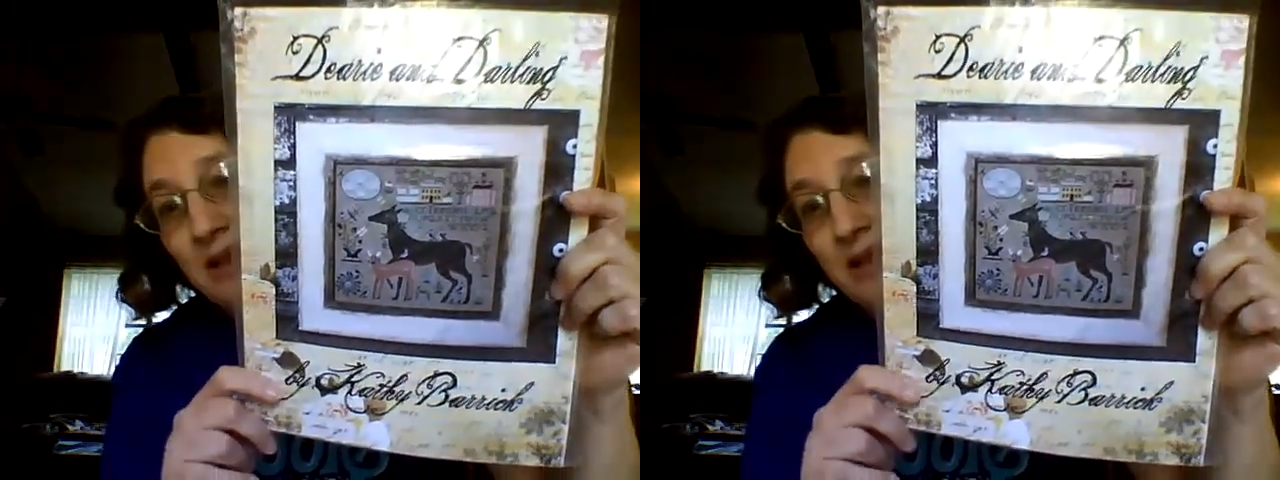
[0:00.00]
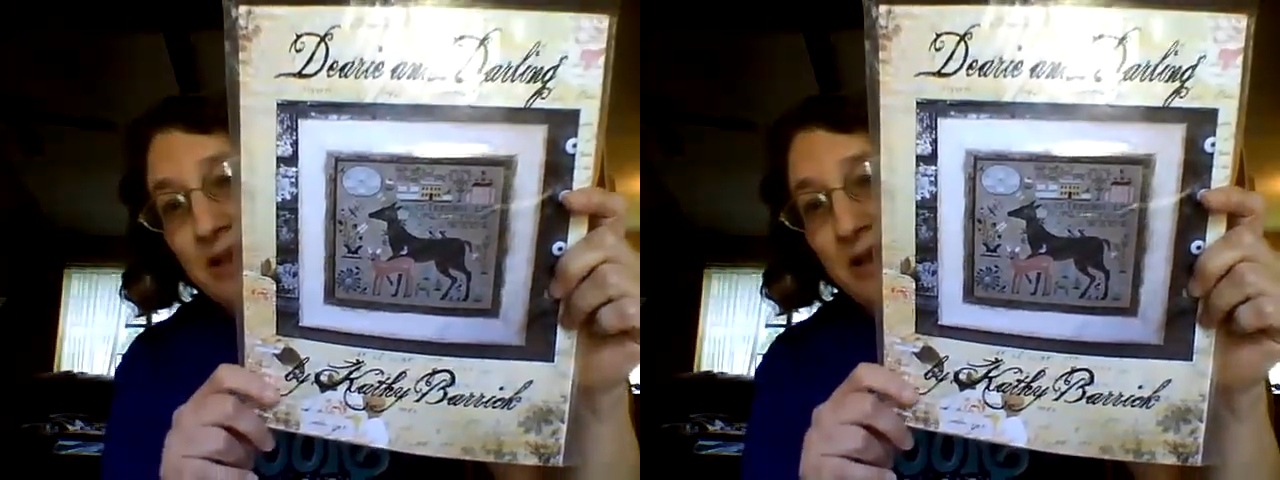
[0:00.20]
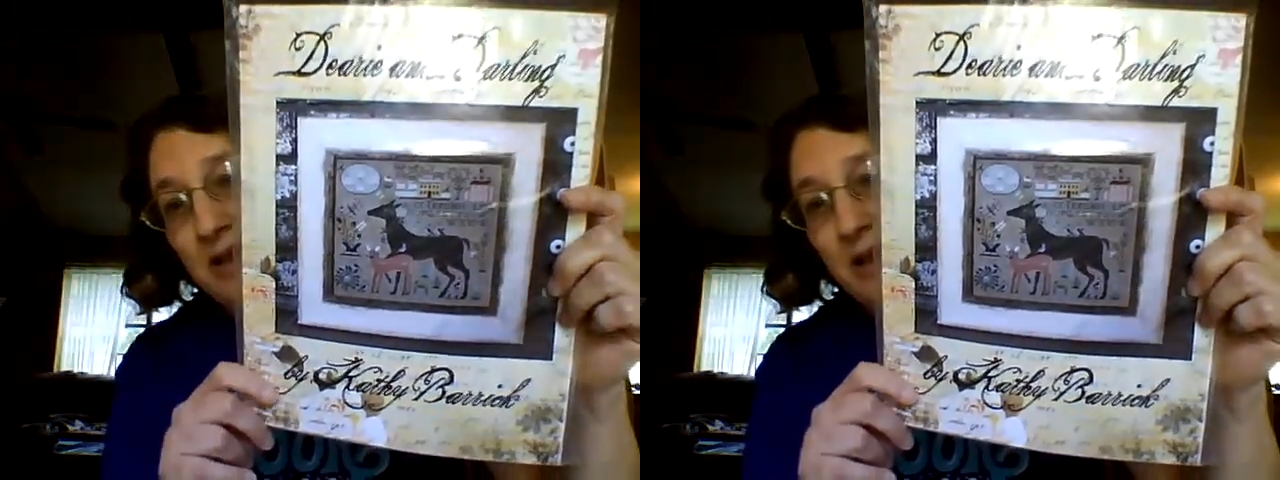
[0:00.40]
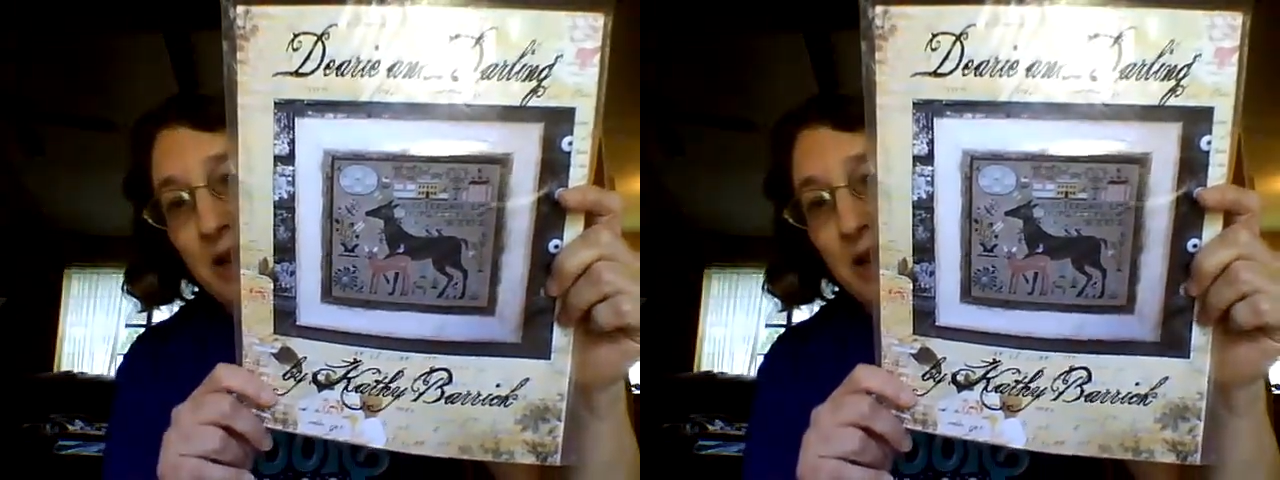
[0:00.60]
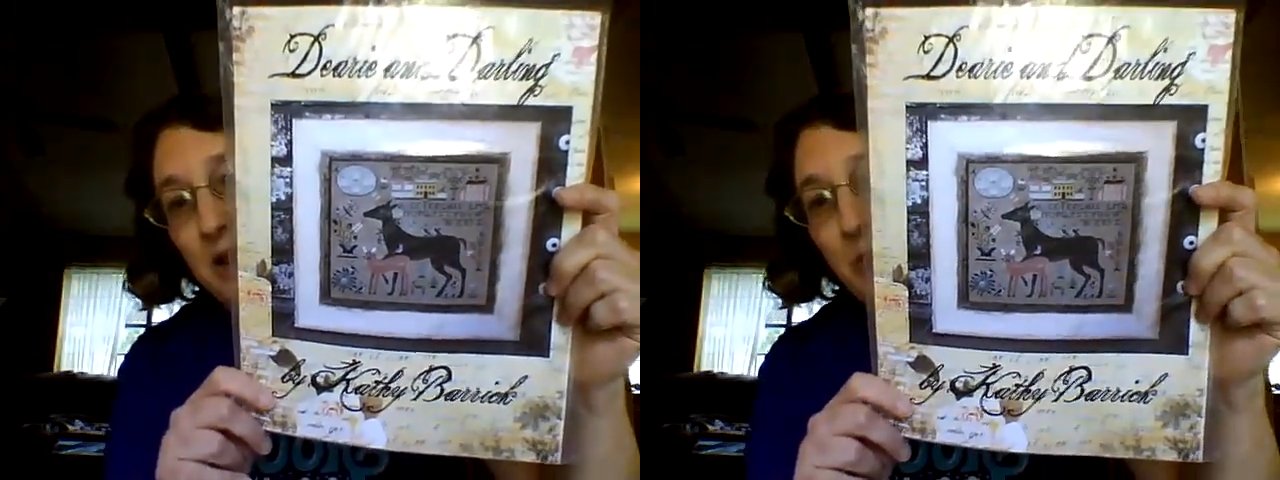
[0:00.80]
It's a
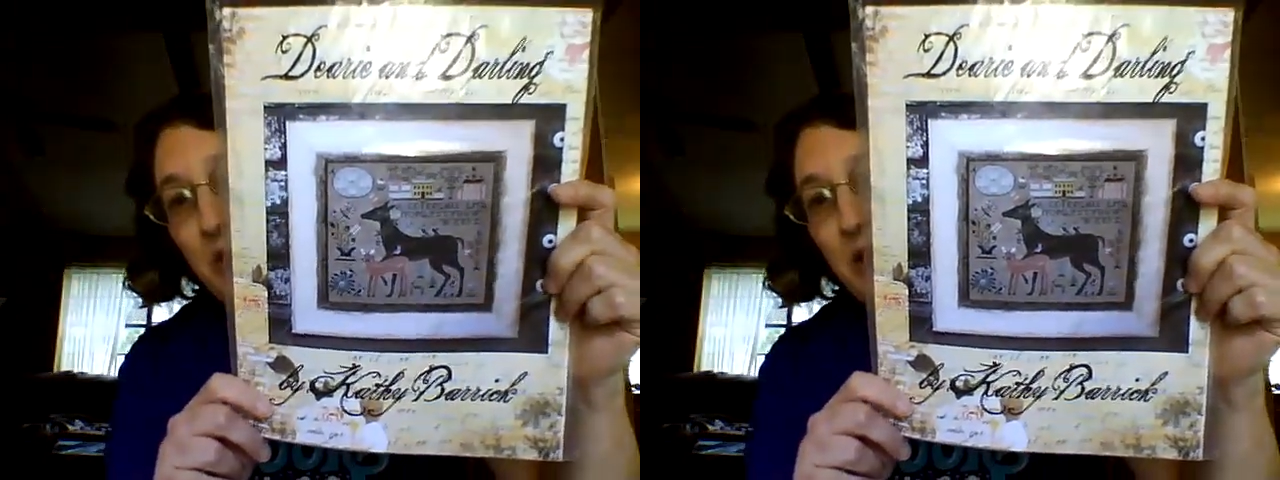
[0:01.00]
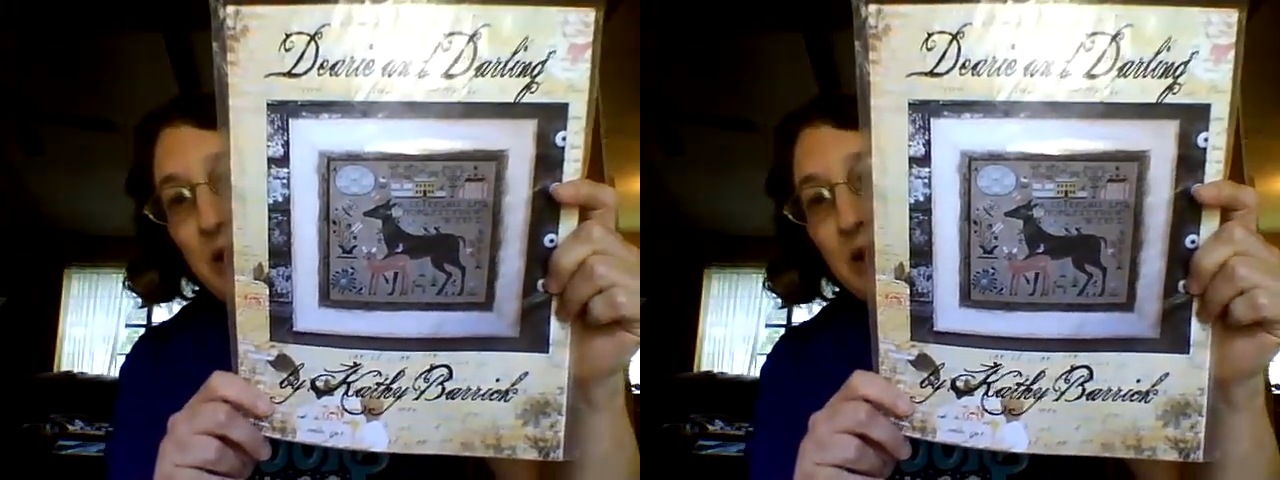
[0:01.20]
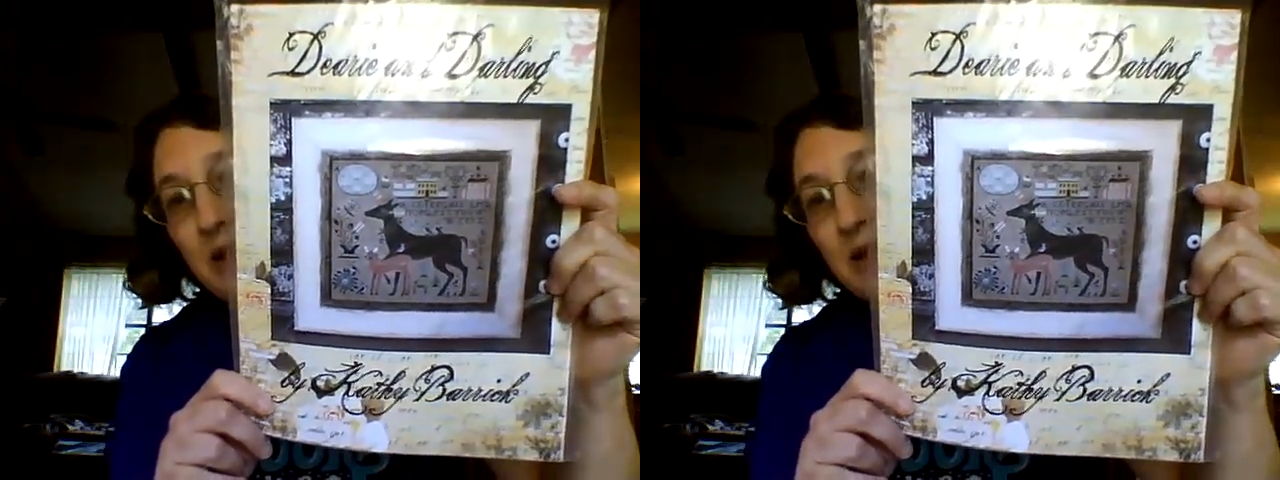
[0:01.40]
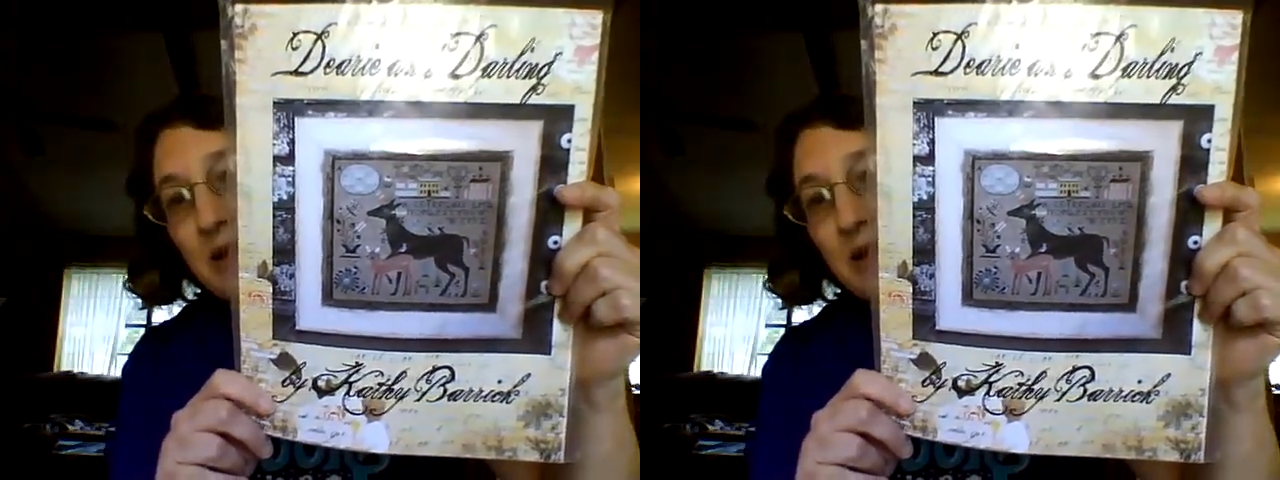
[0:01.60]
Kathy Barrett,